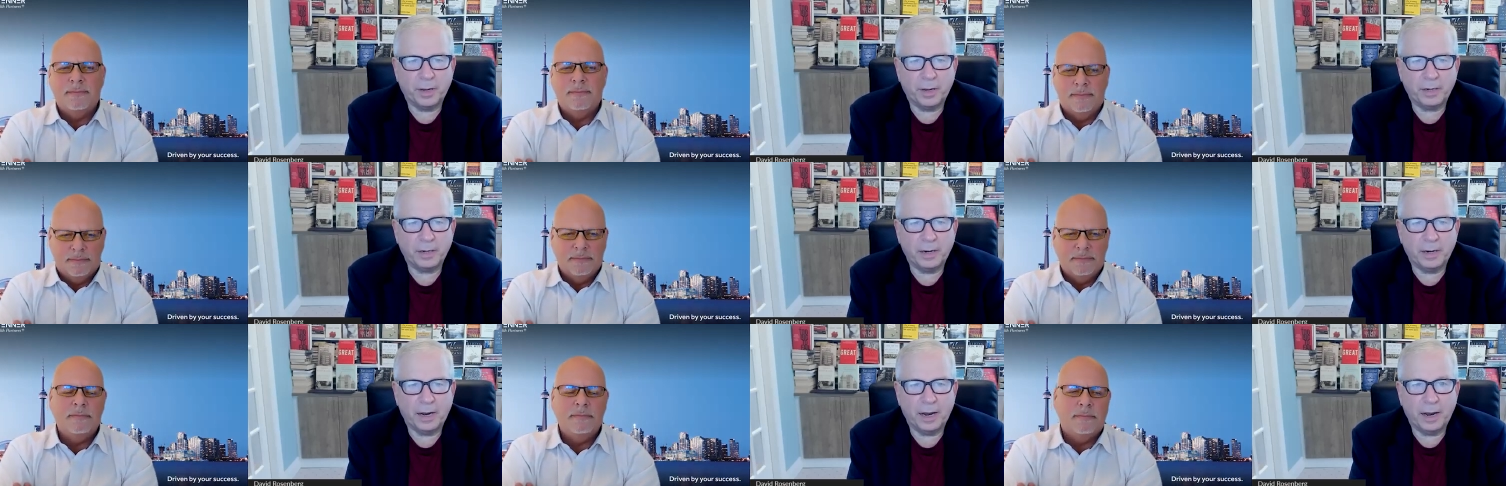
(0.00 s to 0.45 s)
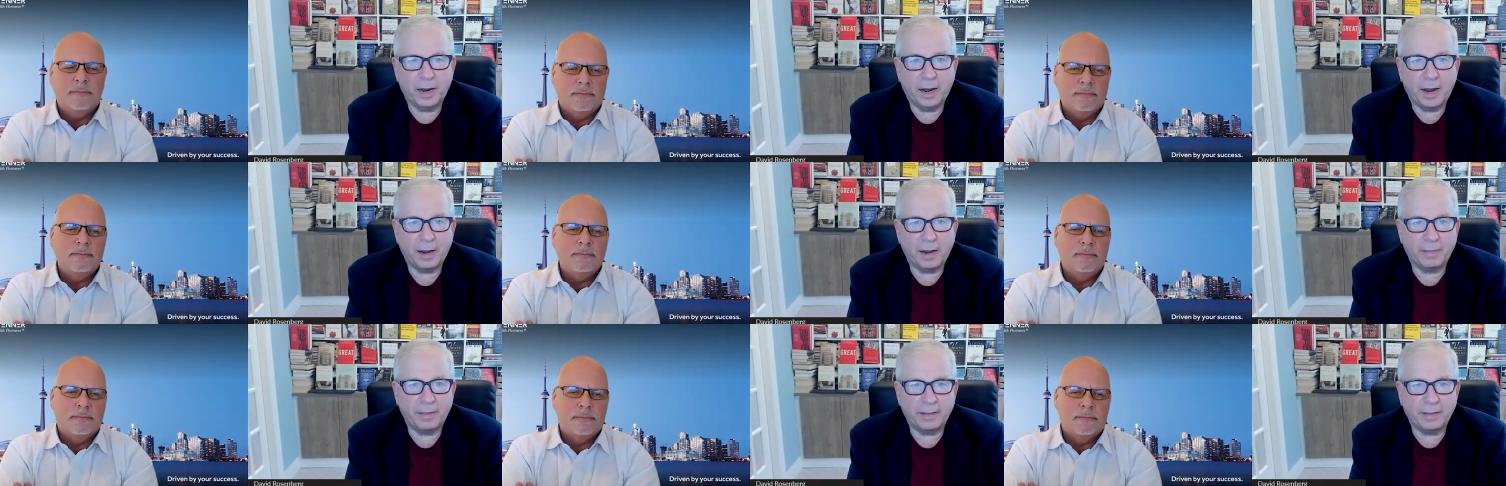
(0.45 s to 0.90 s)
Speaker 1: but uh,
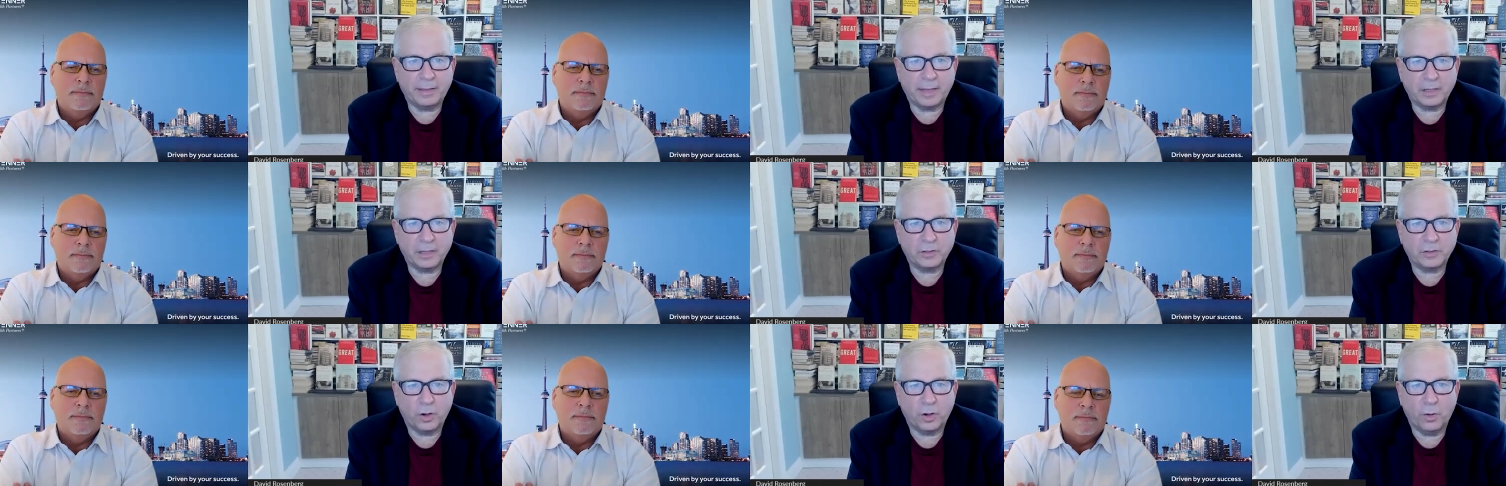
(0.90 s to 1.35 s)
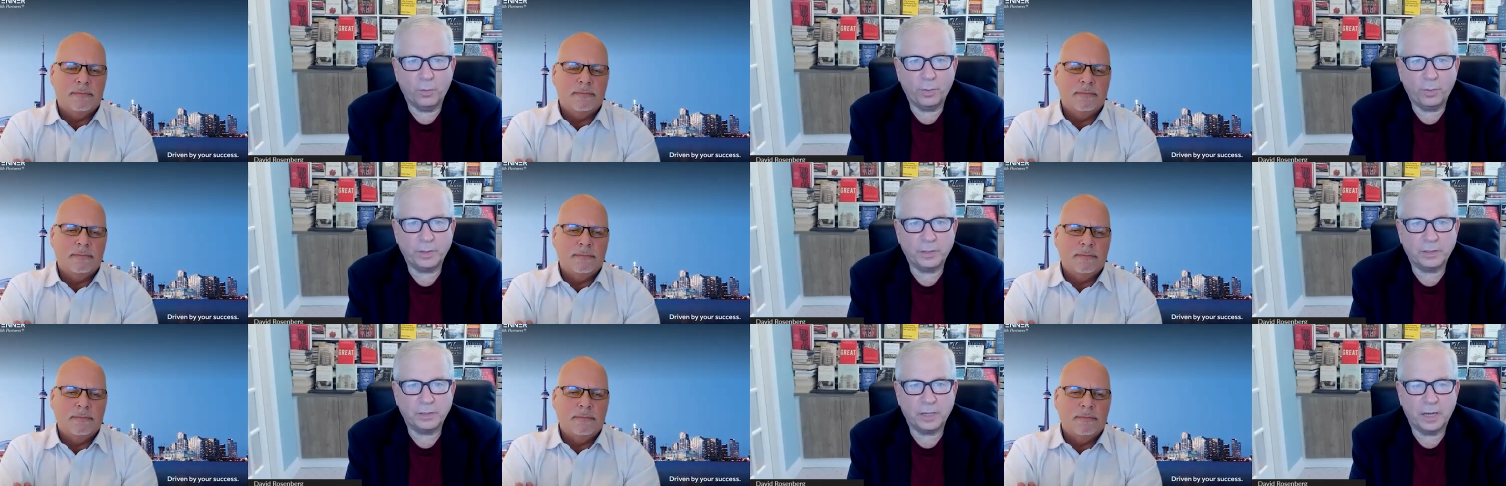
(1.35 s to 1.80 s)
I think that's
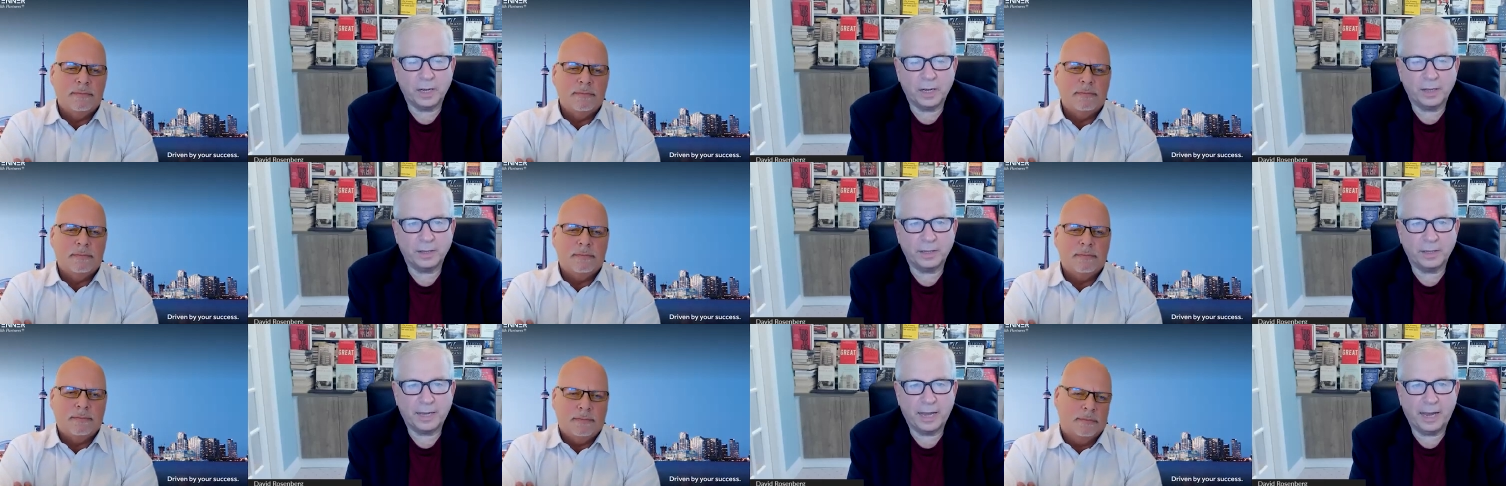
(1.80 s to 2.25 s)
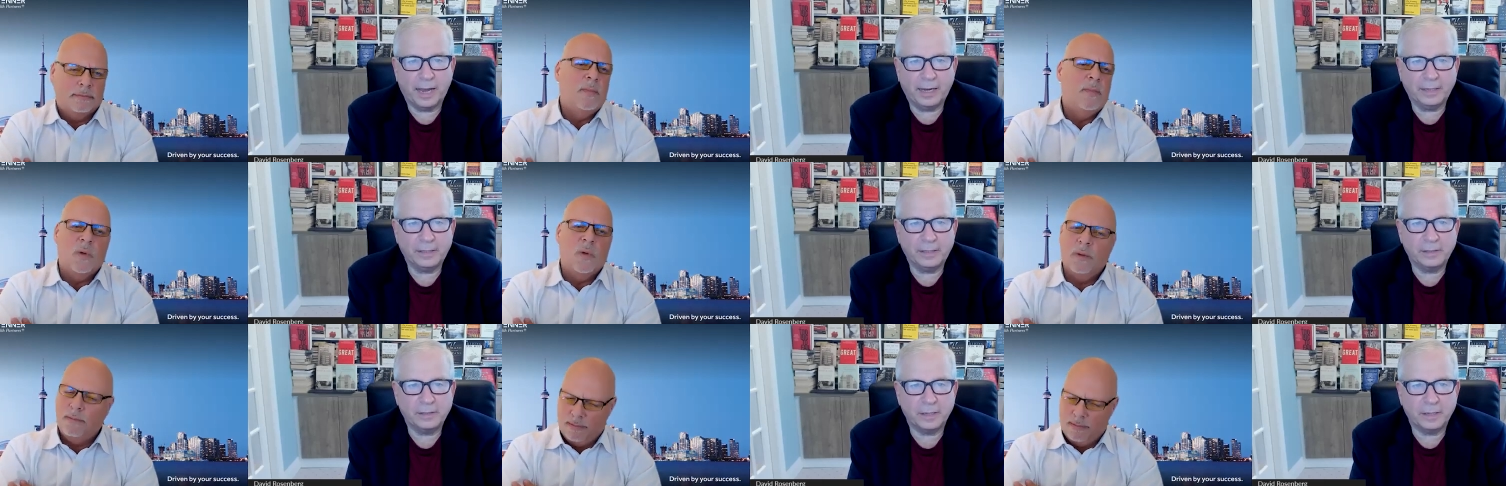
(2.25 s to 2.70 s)
always uh, the
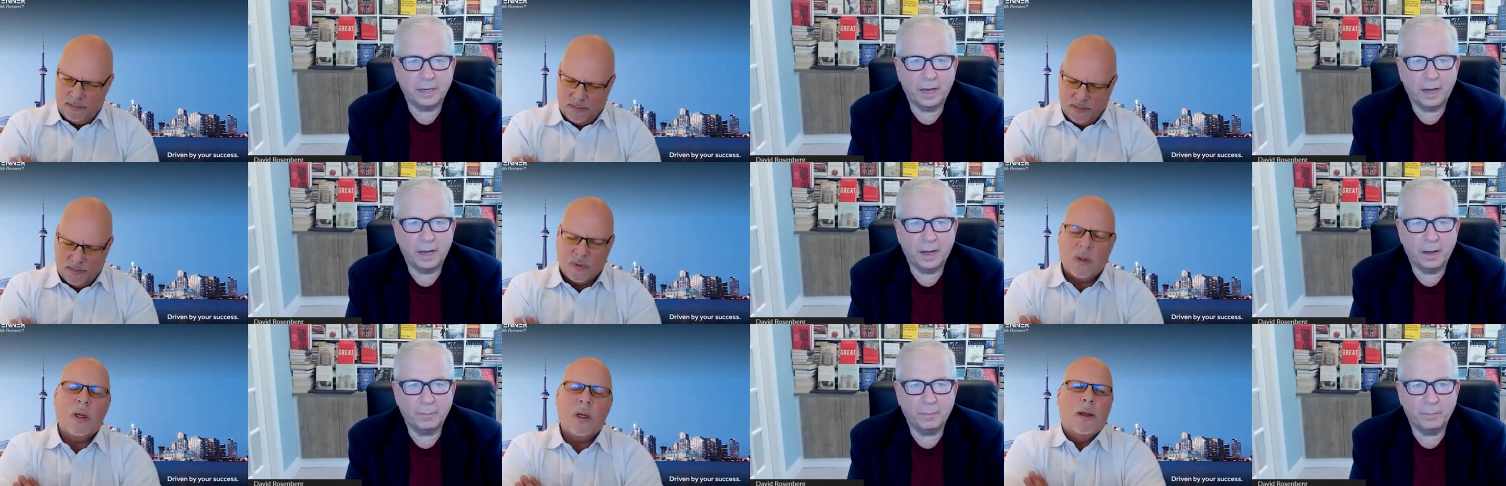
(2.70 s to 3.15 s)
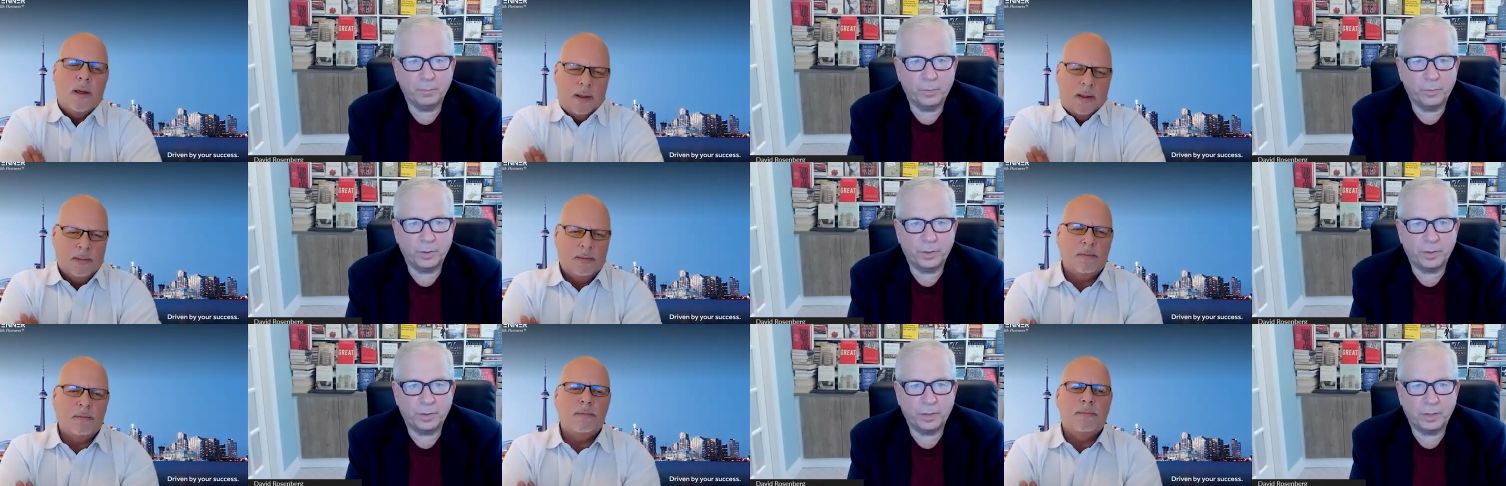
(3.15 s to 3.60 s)
case um,
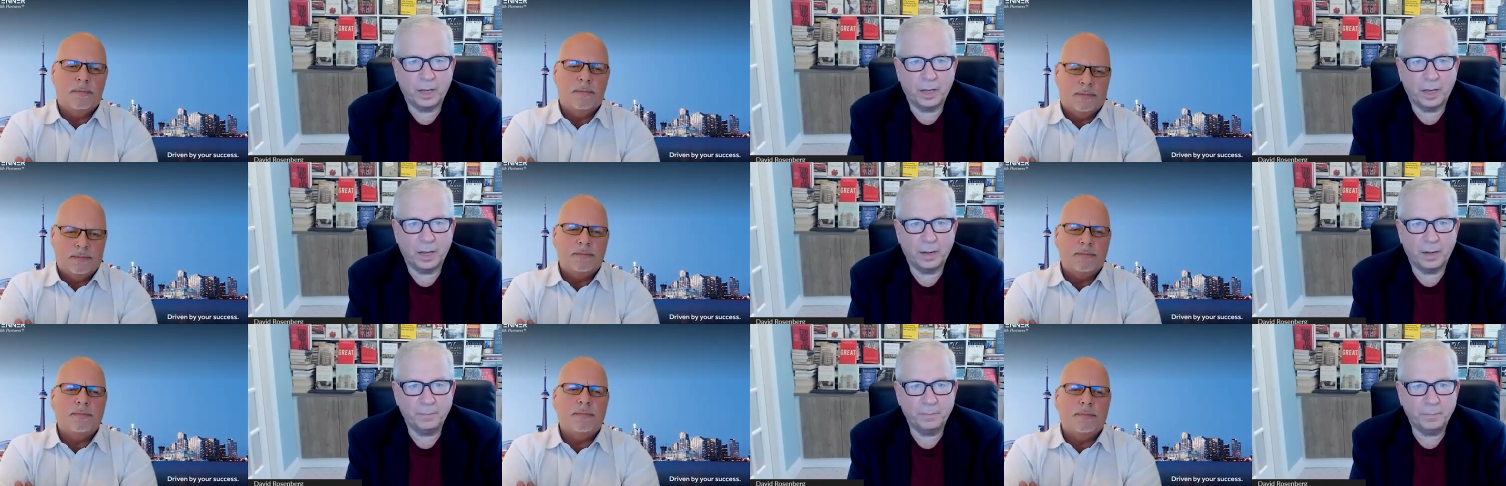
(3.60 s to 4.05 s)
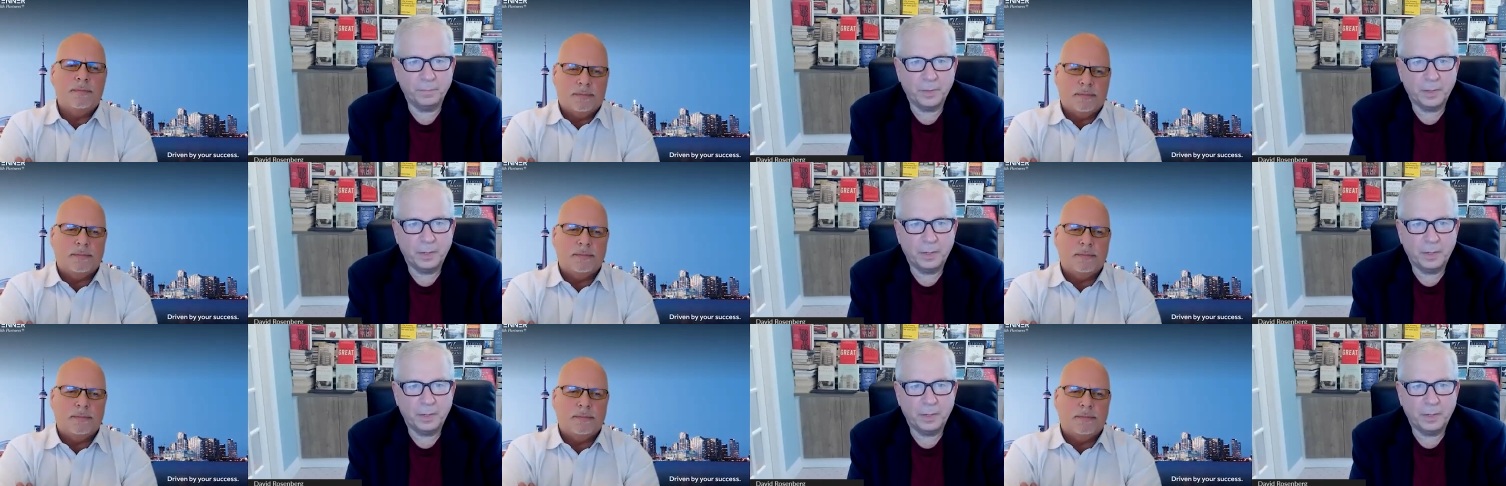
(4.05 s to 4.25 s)
with uh,